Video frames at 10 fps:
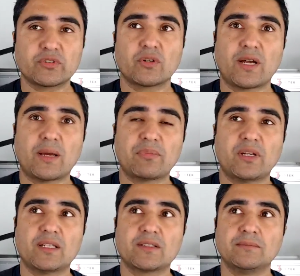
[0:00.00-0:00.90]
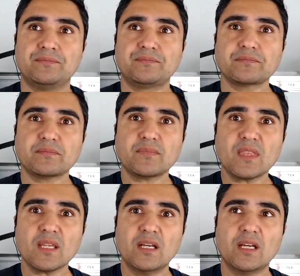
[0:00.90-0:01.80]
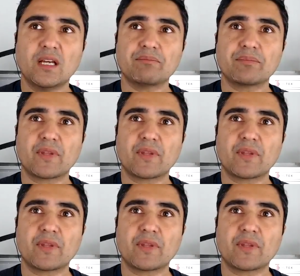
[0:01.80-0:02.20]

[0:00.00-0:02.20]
going to happen is, I